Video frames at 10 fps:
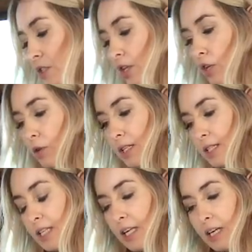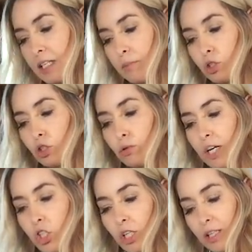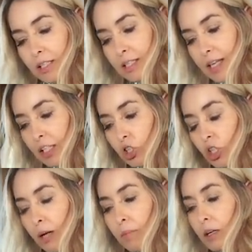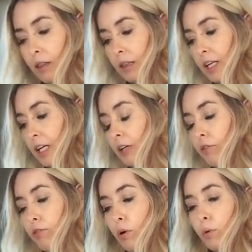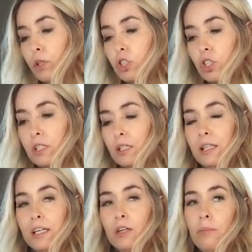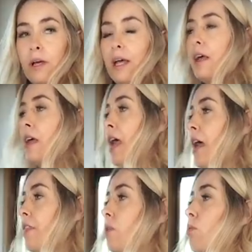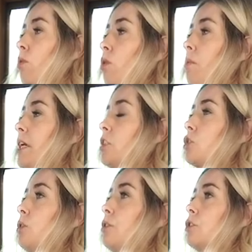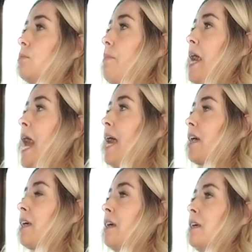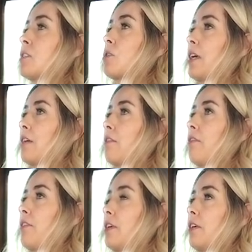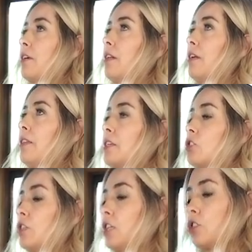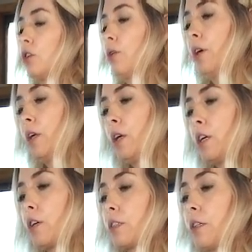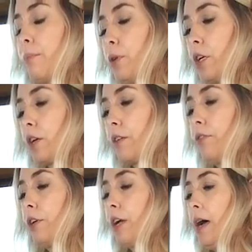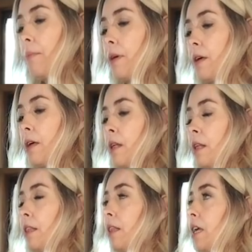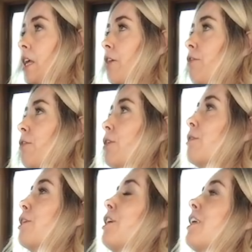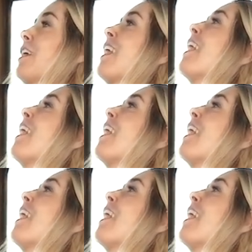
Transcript: so that you can see because I'm stretching this section. I'm gonna lean forward just a little bit and then roll my shoulders back so I can feel this stretch. So you're putting your foot up, leaning forward,